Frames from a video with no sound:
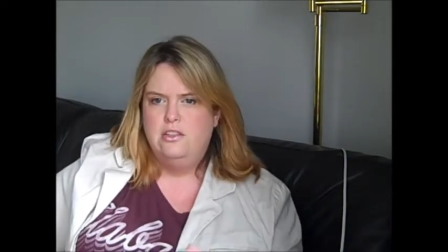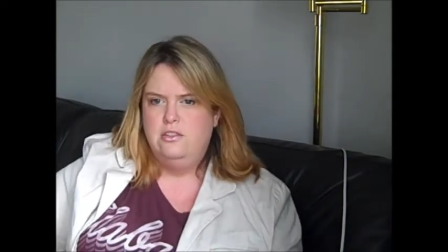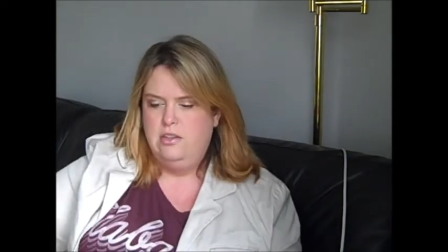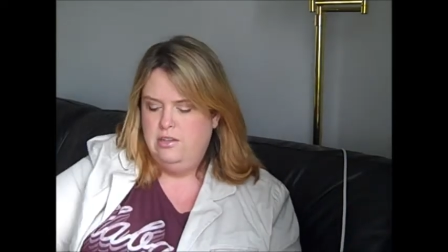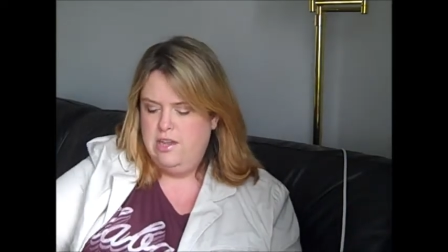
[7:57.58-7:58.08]

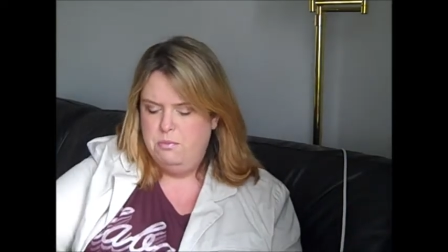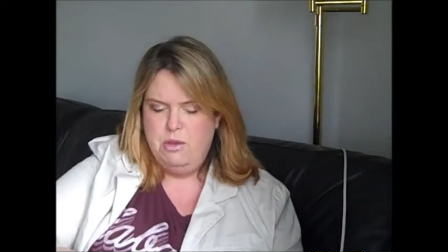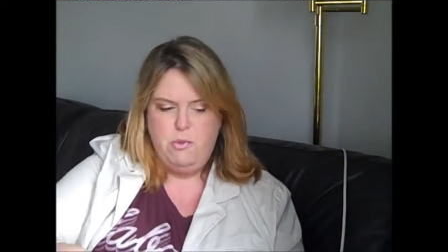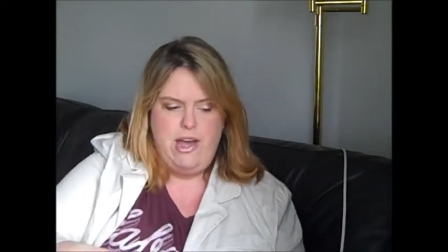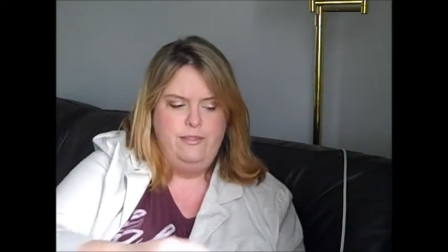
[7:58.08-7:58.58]
You can let it be
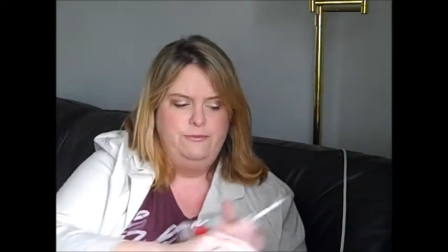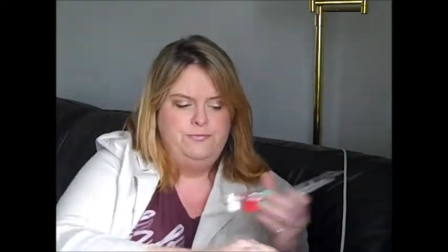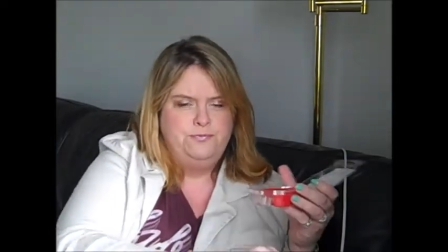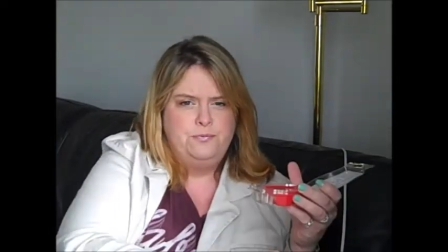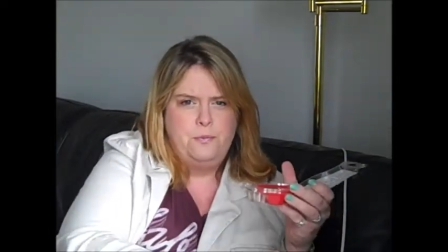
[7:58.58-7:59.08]
wet,
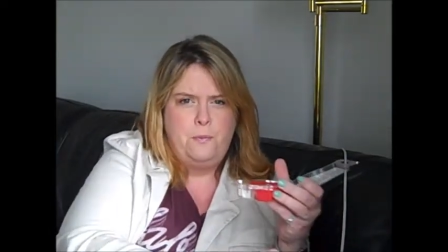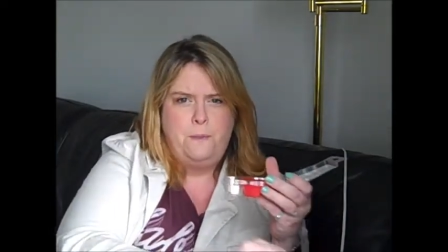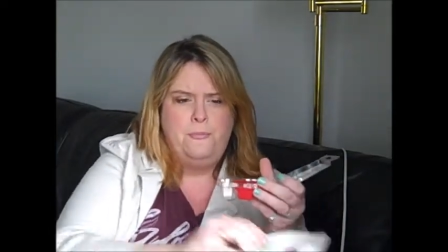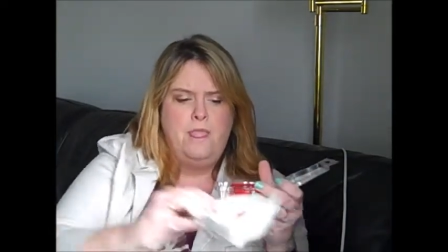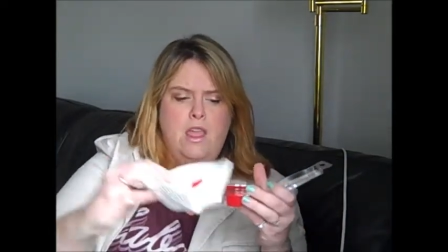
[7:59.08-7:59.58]

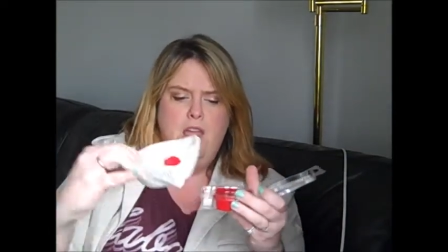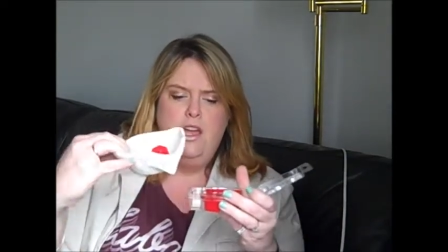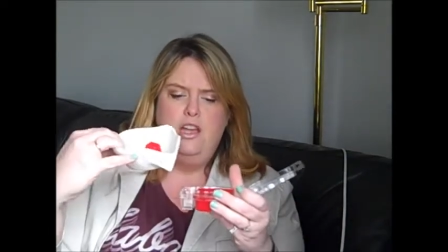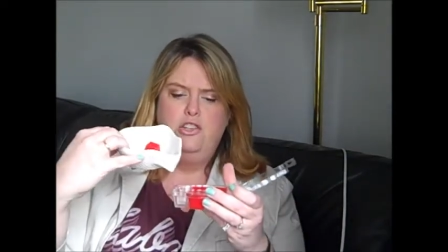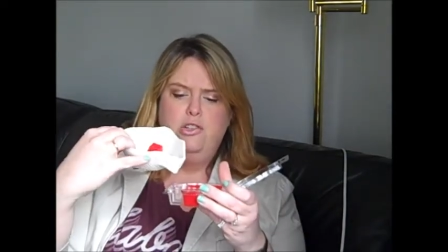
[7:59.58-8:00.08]

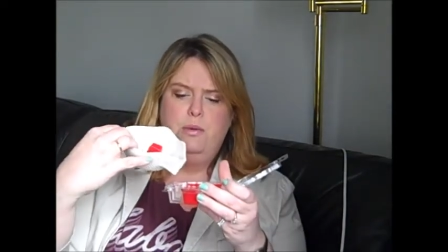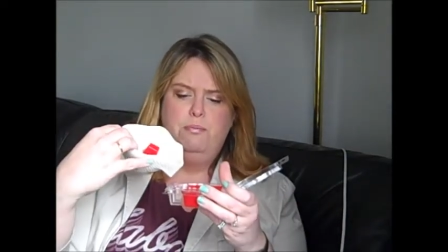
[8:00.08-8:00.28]
and you can